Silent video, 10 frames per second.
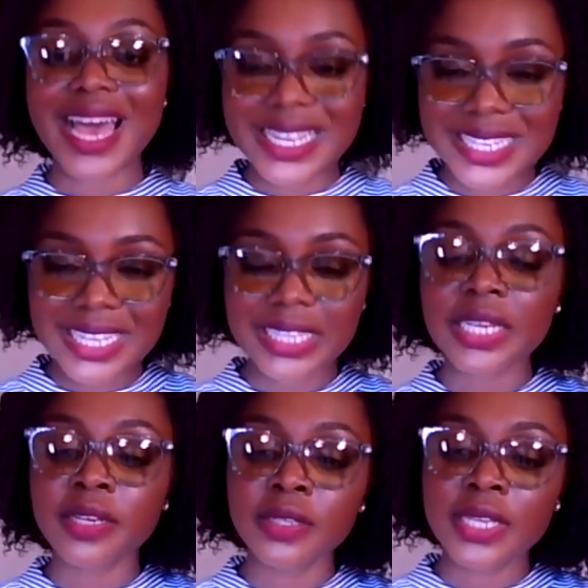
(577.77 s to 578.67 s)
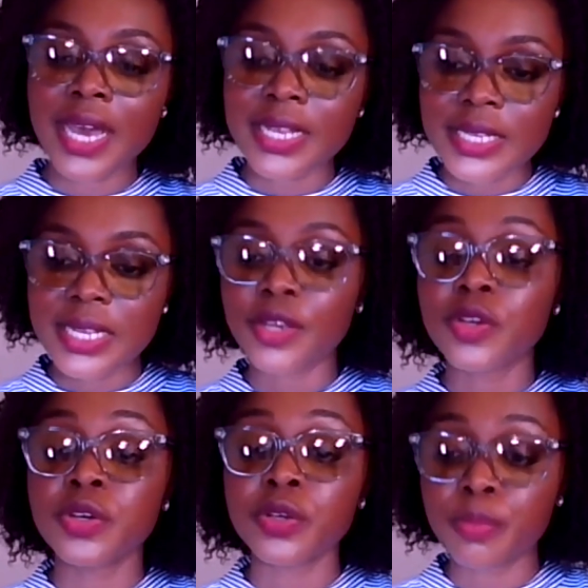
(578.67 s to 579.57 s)
as clearly as I
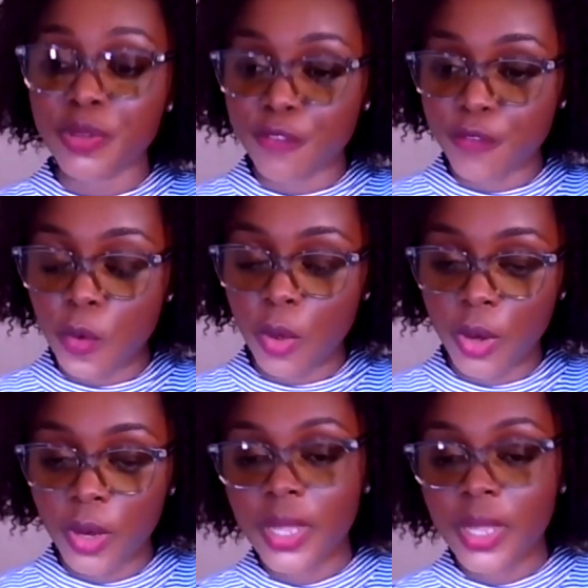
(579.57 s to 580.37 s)
could before.